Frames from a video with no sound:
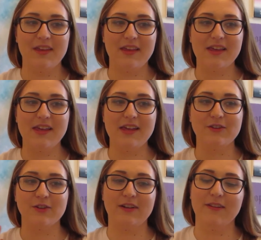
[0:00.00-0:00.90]
He
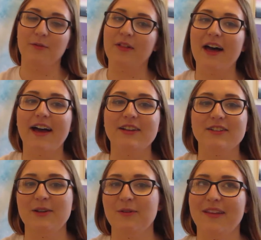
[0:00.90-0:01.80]
turned on the flash,
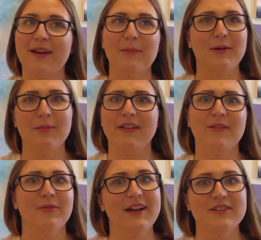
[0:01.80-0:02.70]
and he was like, I'm gonna put on the
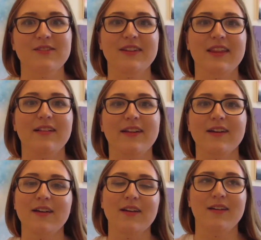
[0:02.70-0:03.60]
flash and everything, like
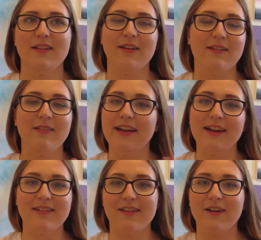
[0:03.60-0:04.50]
the
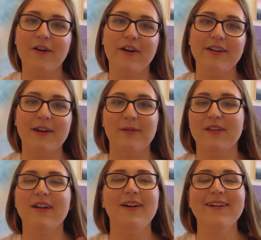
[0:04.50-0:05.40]
lighting's not good. And I was
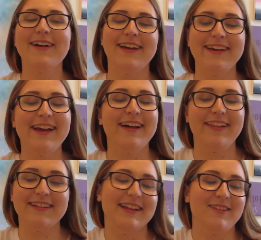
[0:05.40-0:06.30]
like, oh, okay, yeah,
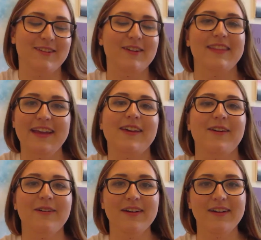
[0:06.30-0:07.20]
like that's good, thank you.